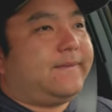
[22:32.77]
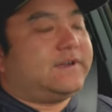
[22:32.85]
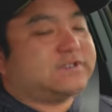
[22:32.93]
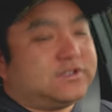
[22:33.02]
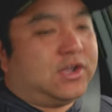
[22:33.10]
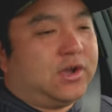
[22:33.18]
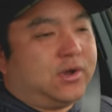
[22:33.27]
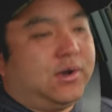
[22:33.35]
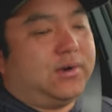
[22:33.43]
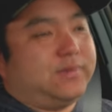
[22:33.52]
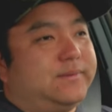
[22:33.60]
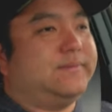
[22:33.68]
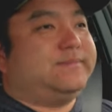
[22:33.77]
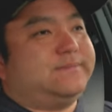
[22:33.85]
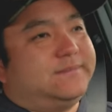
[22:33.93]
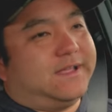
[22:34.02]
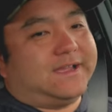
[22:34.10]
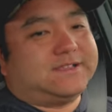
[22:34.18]
There's no
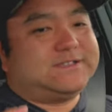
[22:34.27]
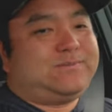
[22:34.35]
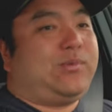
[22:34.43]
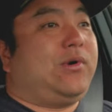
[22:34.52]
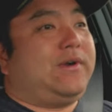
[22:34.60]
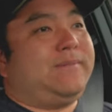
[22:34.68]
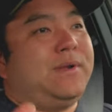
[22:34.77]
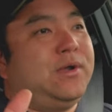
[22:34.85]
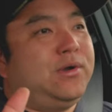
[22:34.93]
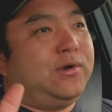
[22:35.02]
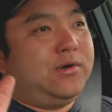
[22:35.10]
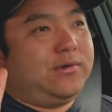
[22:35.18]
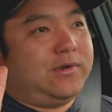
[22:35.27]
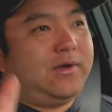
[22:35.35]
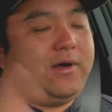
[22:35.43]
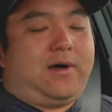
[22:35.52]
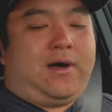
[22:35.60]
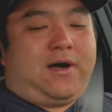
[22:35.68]
like sport mode,
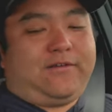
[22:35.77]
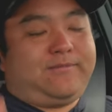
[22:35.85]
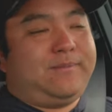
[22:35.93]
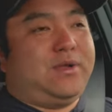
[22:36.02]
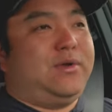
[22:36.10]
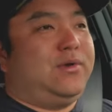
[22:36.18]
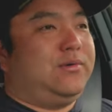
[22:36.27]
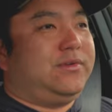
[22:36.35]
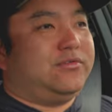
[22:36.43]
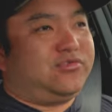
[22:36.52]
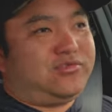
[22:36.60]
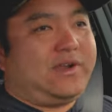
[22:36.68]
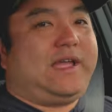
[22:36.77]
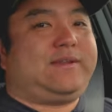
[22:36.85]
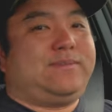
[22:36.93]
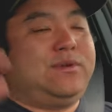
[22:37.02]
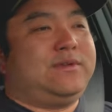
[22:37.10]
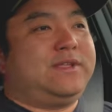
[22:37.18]
off mode, your
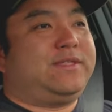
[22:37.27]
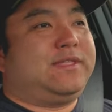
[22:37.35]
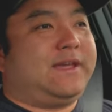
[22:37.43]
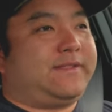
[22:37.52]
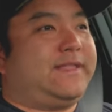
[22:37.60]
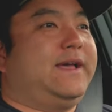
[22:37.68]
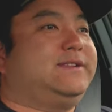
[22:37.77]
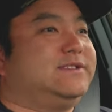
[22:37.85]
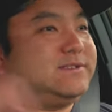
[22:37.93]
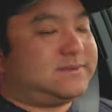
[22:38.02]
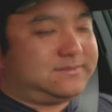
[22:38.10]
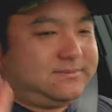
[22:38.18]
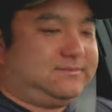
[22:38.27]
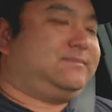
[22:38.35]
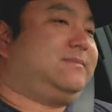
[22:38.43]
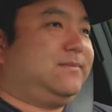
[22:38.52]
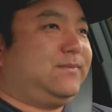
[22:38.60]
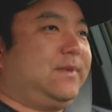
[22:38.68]
track mode, nothing like that. Just
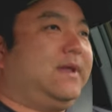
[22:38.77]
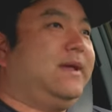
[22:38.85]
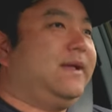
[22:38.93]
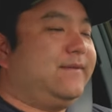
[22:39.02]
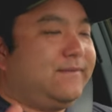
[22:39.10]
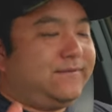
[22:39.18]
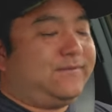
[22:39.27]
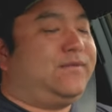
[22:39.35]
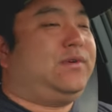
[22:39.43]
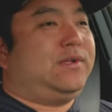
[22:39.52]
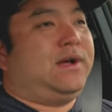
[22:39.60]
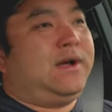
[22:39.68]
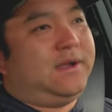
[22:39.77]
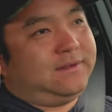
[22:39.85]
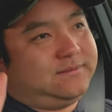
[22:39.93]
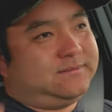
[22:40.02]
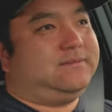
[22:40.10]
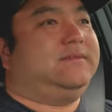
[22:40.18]
full
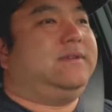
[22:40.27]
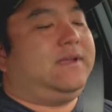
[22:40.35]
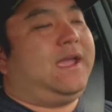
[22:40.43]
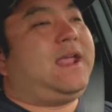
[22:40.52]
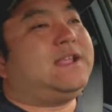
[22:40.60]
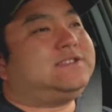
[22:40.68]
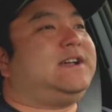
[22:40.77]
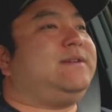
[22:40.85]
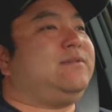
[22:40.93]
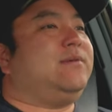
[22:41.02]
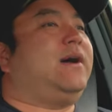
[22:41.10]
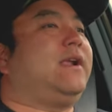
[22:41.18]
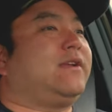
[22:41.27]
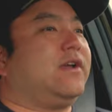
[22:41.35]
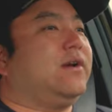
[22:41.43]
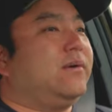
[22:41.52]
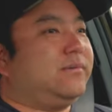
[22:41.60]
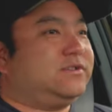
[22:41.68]
on, anytime you want
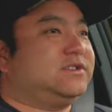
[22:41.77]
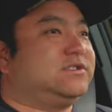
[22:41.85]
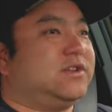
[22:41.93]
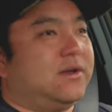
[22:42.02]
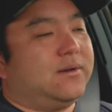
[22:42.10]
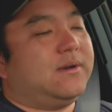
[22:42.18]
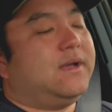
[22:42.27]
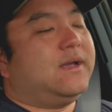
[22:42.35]
to go, just go.